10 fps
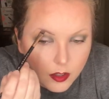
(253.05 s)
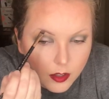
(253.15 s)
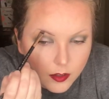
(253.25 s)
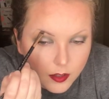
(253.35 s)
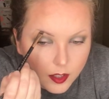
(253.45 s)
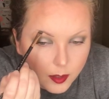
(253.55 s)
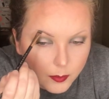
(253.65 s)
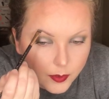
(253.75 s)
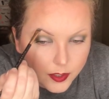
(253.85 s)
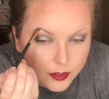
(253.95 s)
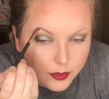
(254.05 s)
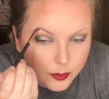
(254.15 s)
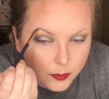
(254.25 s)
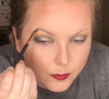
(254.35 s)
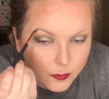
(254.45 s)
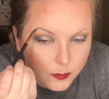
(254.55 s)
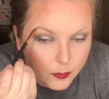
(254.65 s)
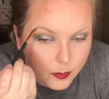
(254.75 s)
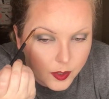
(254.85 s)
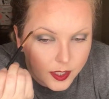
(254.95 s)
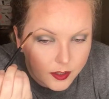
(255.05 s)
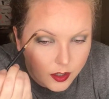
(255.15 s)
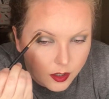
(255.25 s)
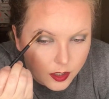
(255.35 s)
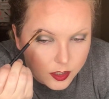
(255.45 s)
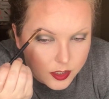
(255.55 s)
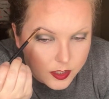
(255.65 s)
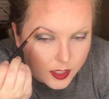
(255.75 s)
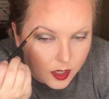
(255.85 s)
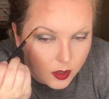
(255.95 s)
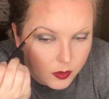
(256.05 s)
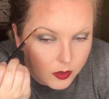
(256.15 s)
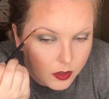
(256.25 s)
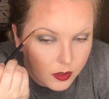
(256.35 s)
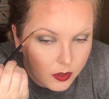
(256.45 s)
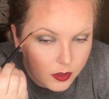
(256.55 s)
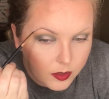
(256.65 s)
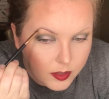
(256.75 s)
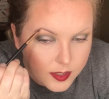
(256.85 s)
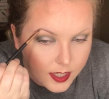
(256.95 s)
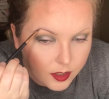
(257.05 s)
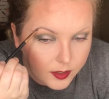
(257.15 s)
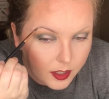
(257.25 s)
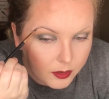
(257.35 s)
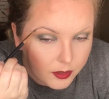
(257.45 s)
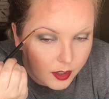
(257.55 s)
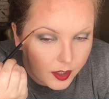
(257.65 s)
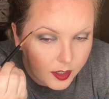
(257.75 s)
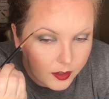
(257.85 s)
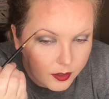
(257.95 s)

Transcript: And then I'm going to bring the arch down, the tail down, sorry.